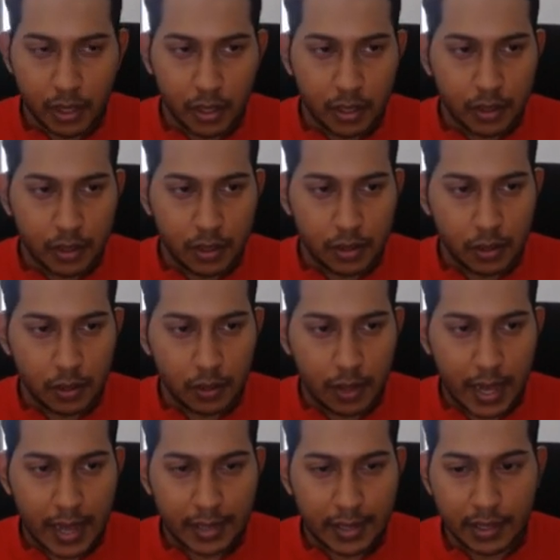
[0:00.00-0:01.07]
so
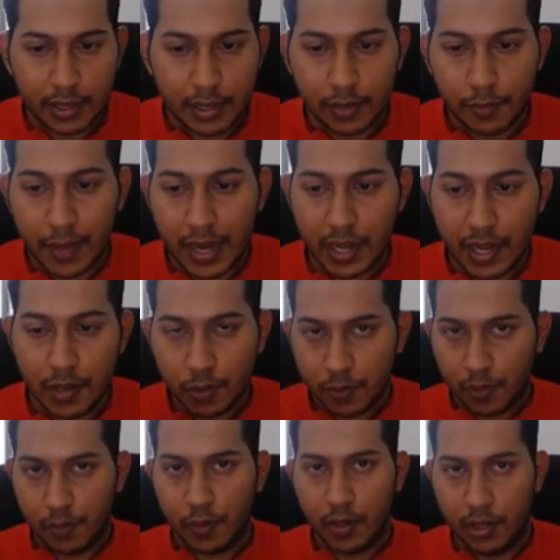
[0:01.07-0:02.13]
as it is very
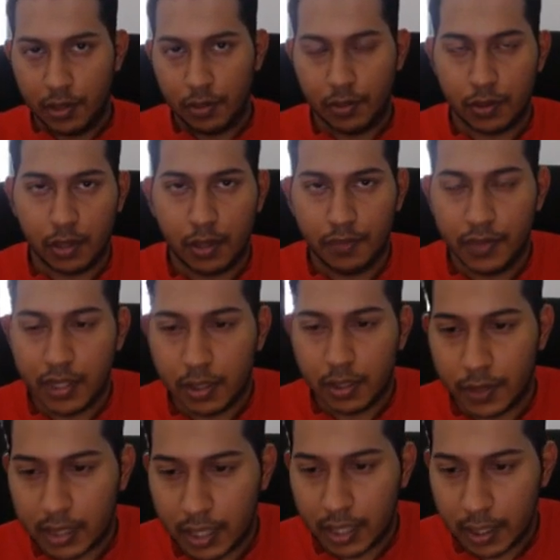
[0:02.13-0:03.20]
useful for us to solve this
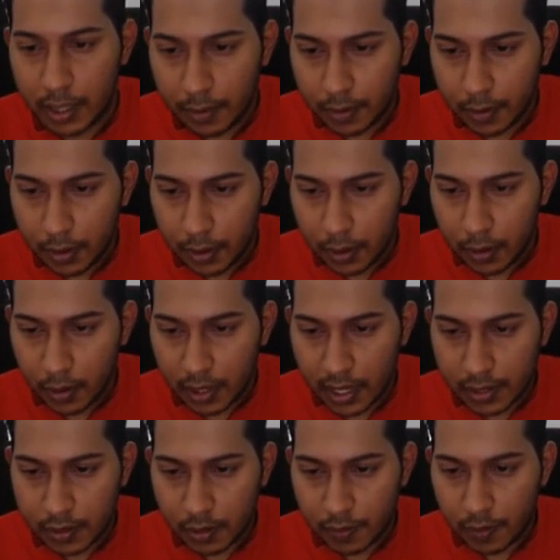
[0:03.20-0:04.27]
question. Okay,
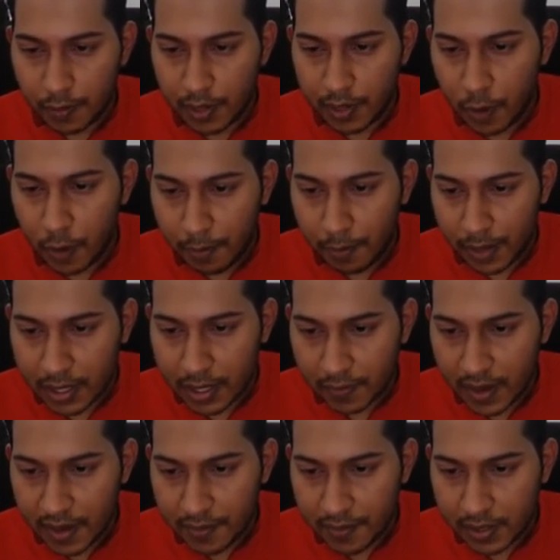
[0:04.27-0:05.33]
so from here 1 plus
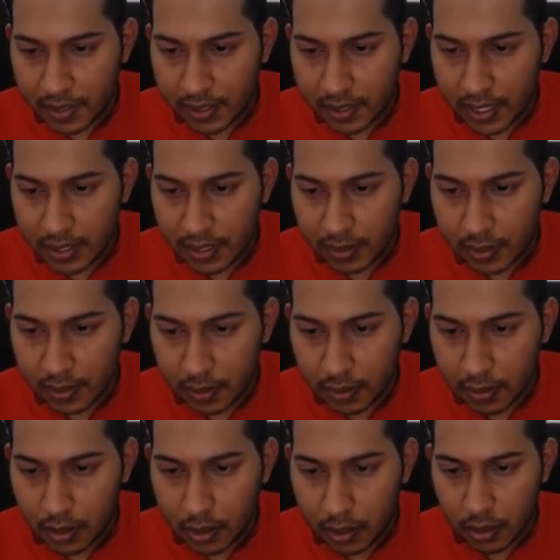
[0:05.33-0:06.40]
5 is 6.
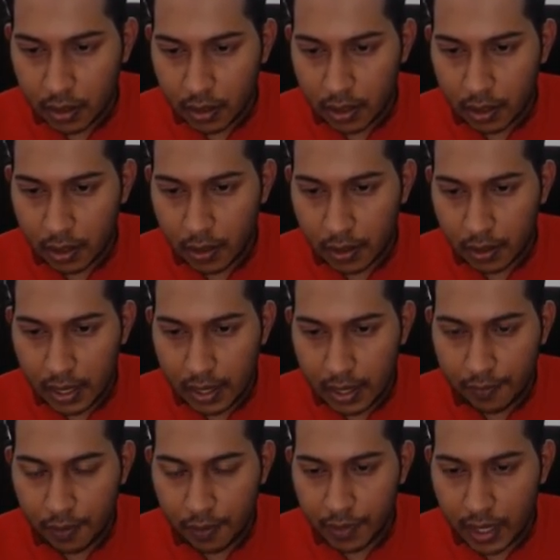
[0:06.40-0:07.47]
Okay,
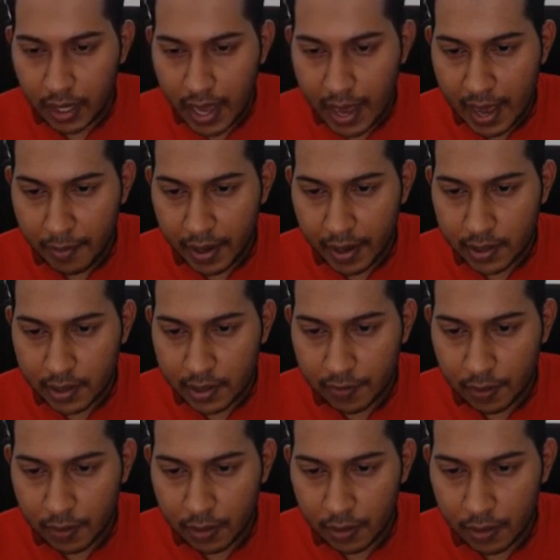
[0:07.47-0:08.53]
from here m minus 4